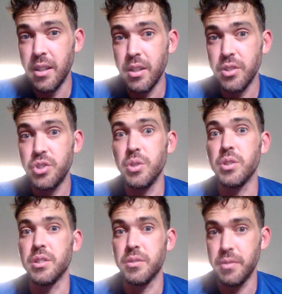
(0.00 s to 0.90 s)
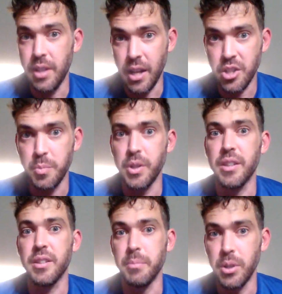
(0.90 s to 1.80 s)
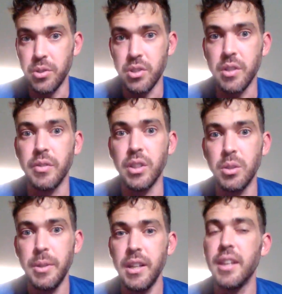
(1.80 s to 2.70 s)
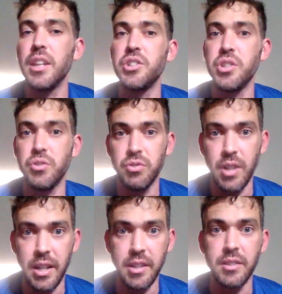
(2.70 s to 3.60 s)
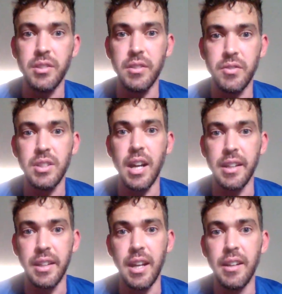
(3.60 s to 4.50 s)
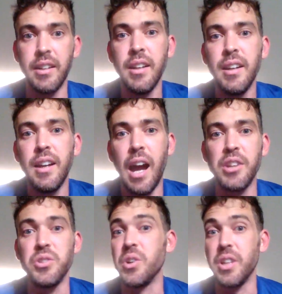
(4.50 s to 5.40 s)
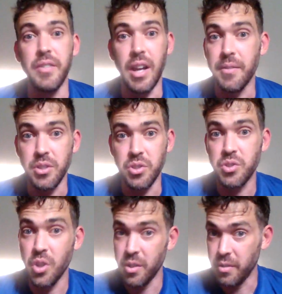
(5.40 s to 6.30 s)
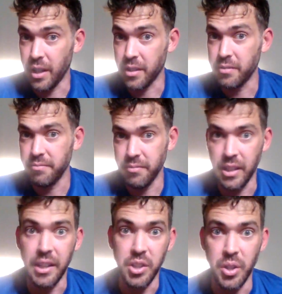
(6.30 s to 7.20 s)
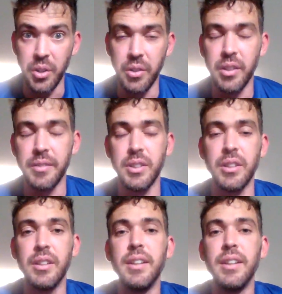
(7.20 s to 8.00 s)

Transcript: She'll just catch her breath, compose herself a little bit, and then she's ready to sort of start again. And you don't even have to stop, like let go of her.